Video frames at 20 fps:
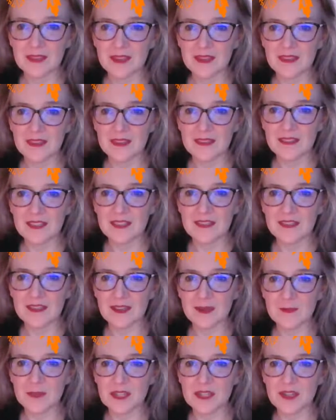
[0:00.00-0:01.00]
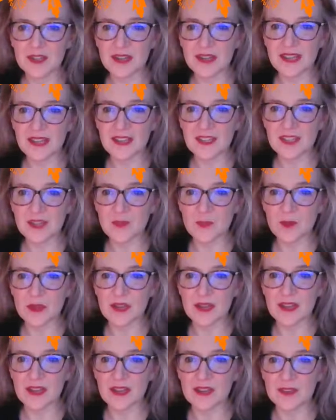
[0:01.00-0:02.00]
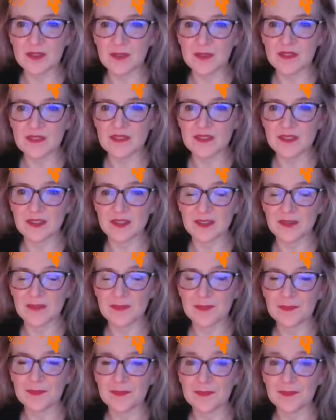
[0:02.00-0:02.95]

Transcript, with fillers: At Aletha, I'm just trying to actually win Nano this year.